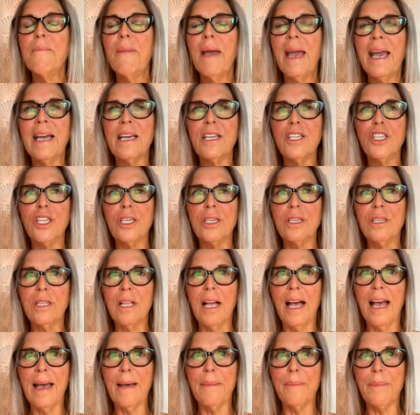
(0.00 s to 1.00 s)
magical
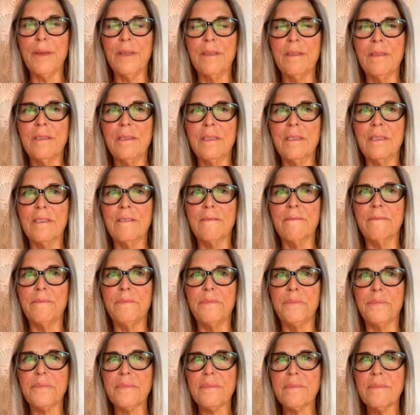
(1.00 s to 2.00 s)
happens.
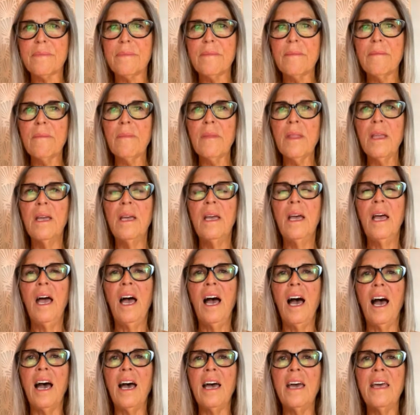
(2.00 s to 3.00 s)

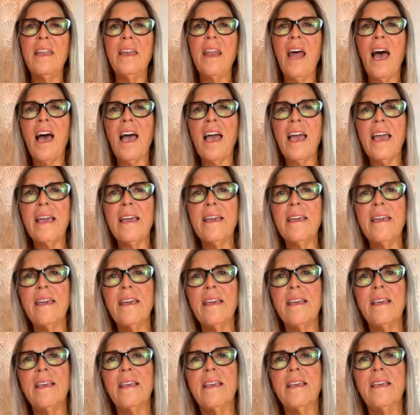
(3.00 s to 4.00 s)
And I
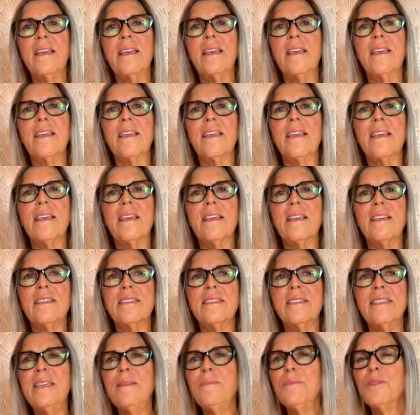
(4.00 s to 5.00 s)

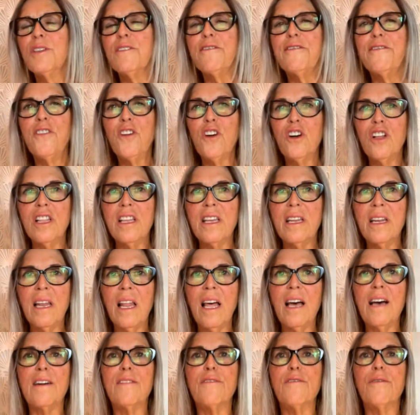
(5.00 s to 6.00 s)
seem to fall in
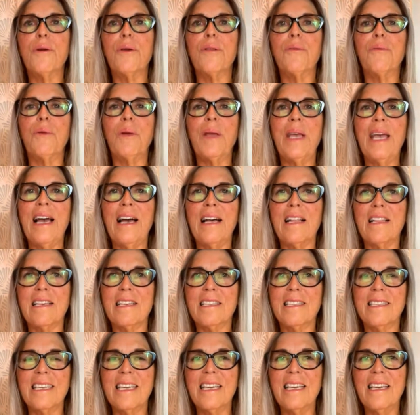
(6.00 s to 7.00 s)
love with
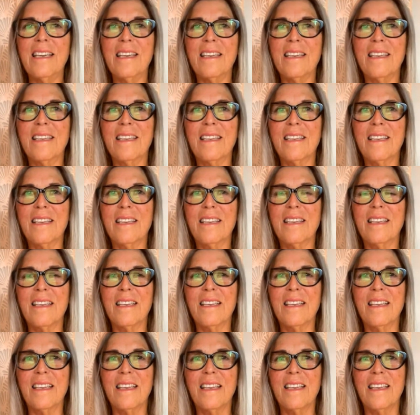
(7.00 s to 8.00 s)
reality.
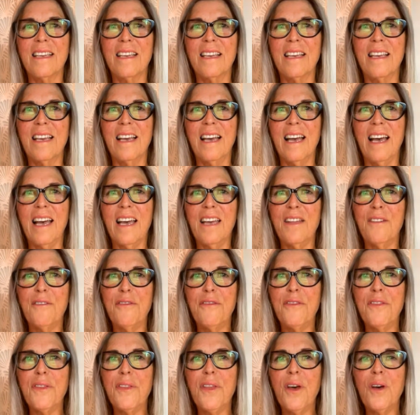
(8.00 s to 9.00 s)
And
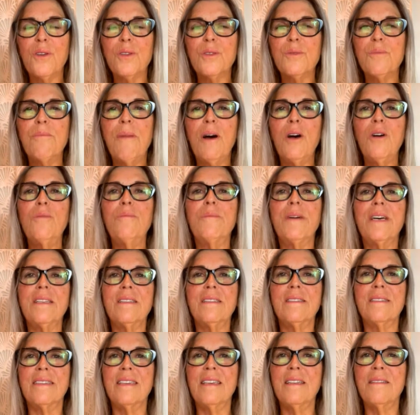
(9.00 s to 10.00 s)
for those
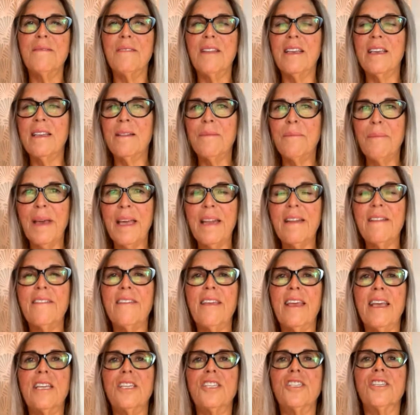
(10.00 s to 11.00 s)
moments in
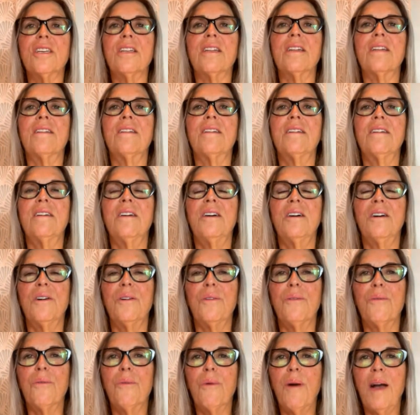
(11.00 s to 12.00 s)
meditation,
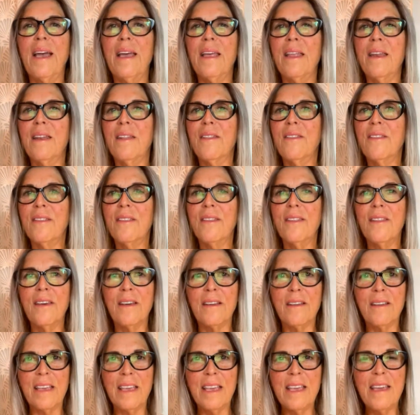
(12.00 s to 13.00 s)
when
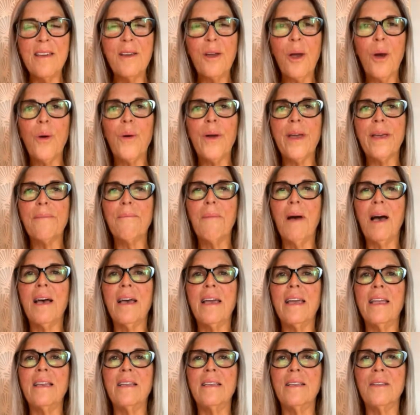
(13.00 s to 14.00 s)
the egoic
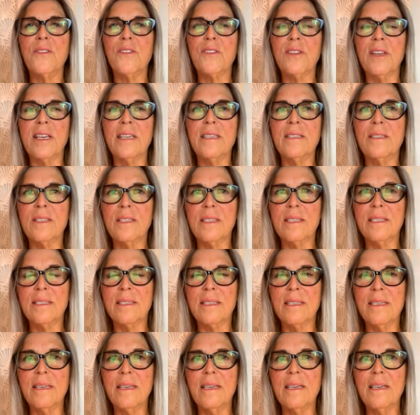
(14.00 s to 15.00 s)
mind is
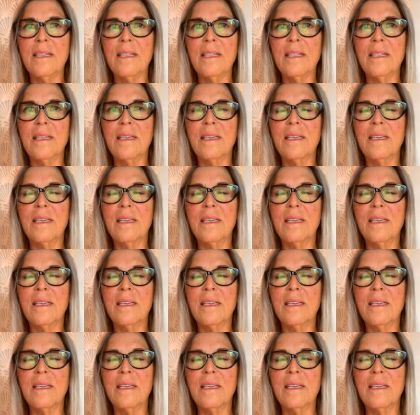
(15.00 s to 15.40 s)
still